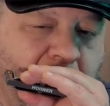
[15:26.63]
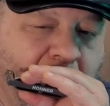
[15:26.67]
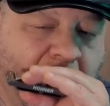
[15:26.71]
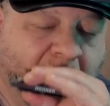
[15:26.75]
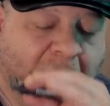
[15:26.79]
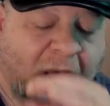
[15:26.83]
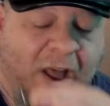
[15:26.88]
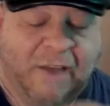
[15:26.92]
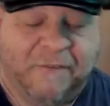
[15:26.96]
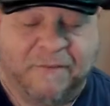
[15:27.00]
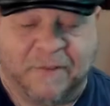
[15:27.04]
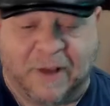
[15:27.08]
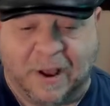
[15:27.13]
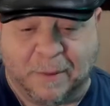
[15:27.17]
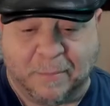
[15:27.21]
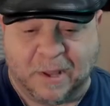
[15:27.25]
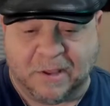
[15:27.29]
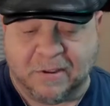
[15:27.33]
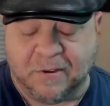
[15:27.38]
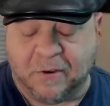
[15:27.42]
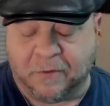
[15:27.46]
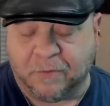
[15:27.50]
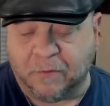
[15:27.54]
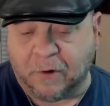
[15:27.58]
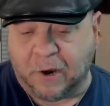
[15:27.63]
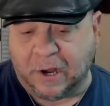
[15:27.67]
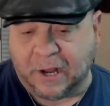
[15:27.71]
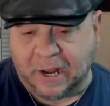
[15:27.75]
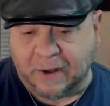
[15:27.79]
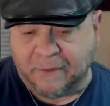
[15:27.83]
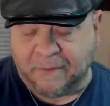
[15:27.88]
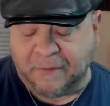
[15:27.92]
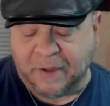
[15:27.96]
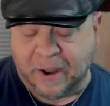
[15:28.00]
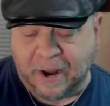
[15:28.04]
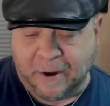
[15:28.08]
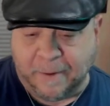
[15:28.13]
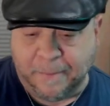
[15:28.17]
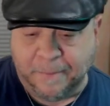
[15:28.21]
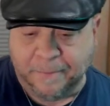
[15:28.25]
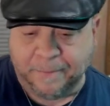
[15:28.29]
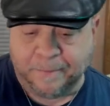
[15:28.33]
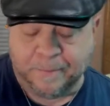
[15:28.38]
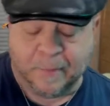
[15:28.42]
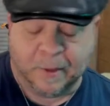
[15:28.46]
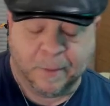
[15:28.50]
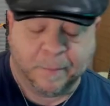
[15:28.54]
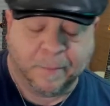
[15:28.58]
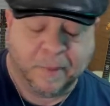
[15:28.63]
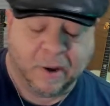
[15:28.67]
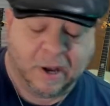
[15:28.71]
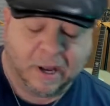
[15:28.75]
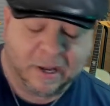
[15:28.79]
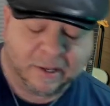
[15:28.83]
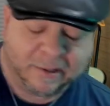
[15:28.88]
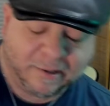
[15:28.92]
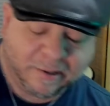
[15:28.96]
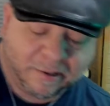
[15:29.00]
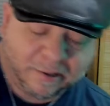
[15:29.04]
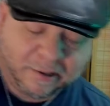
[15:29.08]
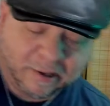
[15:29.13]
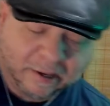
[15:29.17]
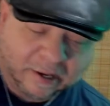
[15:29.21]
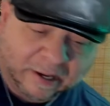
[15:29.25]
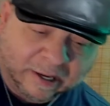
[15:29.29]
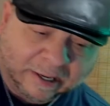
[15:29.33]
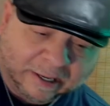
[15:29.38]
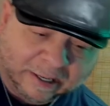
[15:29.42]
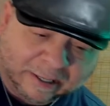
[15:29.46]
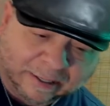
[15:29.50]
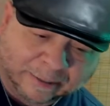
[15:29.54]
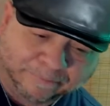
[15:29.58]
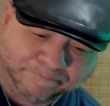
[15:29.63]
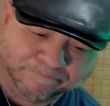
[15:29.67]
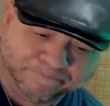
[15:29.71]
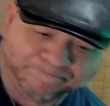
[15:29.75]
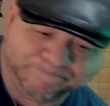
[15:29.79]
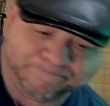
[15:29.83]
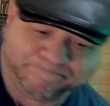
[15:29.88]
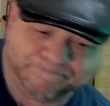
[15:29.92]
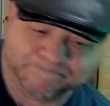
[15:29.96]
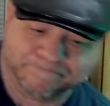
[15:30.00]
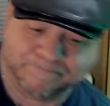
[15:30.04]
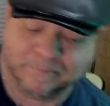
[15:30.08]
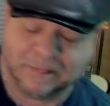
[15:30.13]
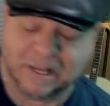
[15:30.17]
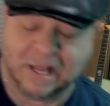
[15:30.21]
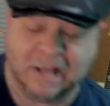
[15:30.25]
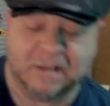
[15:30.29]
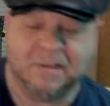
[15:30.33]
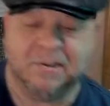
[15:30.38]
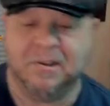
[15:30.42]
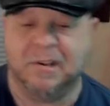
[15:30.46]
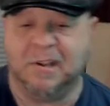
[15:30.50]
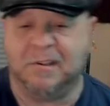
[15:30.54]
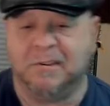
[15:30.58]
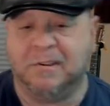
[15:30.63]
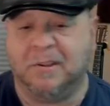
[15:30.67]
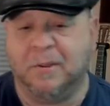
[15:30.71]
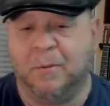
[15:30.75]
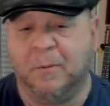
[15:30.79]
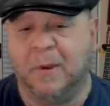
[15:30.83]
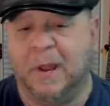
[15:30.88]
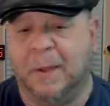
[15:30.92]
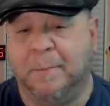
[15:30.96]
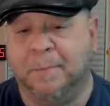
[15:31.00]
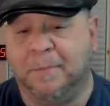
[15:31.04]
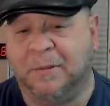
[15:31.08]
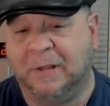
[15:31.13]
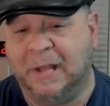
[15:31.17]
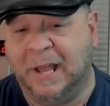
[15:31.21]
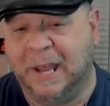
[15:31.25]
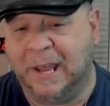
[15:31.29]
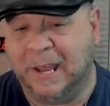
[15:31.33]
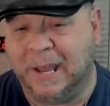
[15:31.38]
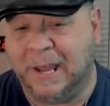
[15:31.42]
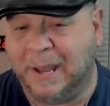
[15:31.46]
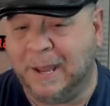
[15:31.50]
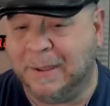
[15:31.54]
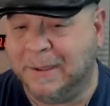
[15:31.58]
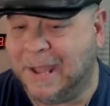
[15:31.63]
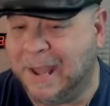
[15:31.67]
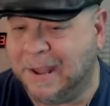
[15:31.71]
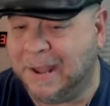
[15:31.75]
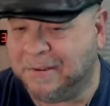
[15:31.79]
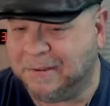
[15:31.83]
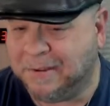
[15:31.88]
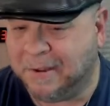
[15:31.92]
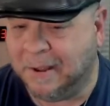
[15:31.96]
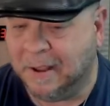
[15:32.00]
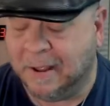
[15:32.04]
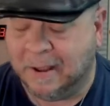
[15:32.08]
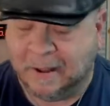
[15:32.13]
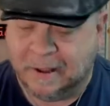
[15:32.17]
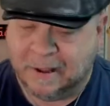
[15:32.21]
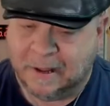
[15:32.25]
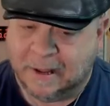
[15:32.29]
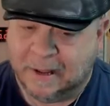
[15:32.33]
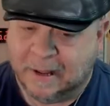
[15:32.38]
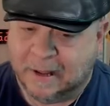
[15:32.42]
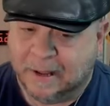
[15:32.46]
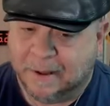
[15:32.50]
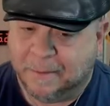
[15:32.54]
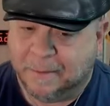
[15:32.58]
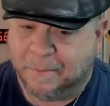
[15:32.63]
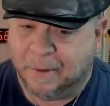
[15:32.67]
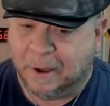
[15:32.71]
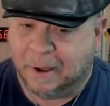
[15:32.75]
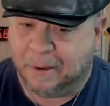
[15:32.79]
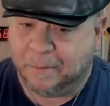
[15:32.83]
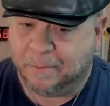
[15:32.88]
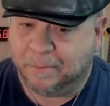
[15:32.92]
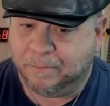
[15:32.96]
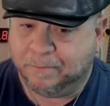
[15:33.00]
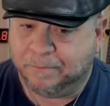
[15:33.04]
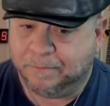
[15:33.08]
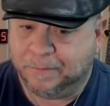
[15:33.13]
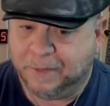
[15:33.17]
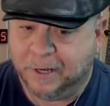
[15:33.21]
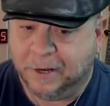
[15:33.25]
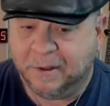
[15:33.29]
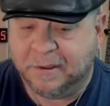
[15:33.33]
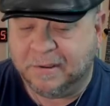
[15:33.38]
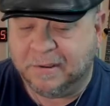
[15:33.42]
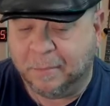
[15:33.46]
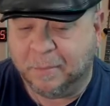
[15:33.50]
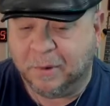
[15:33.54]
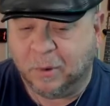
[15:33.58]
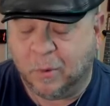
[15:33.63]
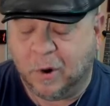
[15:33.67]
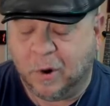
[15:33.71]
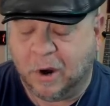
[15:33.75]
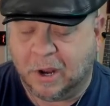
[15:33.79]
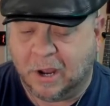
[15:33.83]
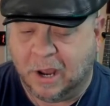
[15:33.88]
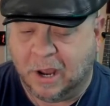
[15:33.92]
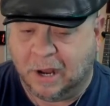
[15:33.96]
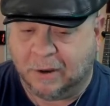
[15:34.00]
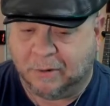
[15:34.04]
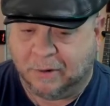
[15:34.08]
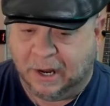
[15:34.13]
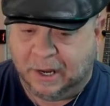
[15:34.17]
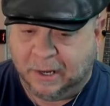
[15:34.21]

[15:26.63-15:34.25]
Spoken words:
I find myself running into there, but that's just the way I'm playing, I guess. But, you know, it's something to work on, right?